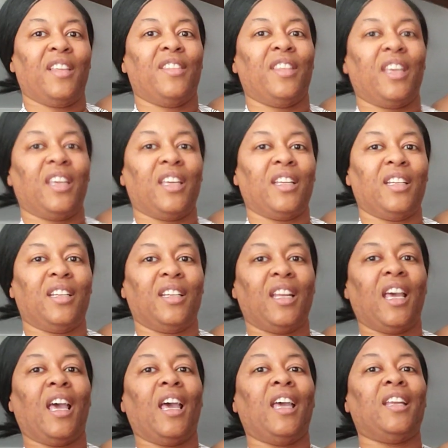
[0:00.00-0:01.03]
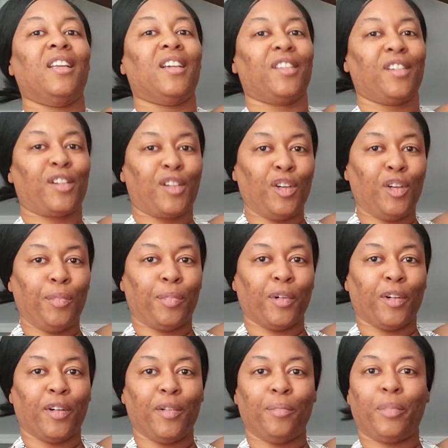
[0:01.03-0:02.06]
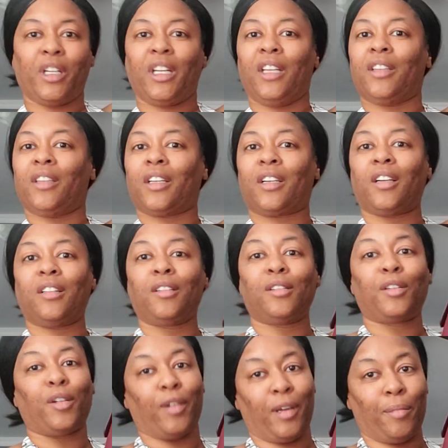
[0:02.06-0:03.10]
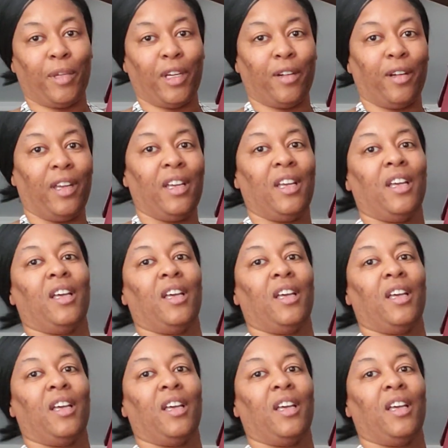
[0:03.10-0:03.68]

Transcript: than another Cooper, but in the color cranberry.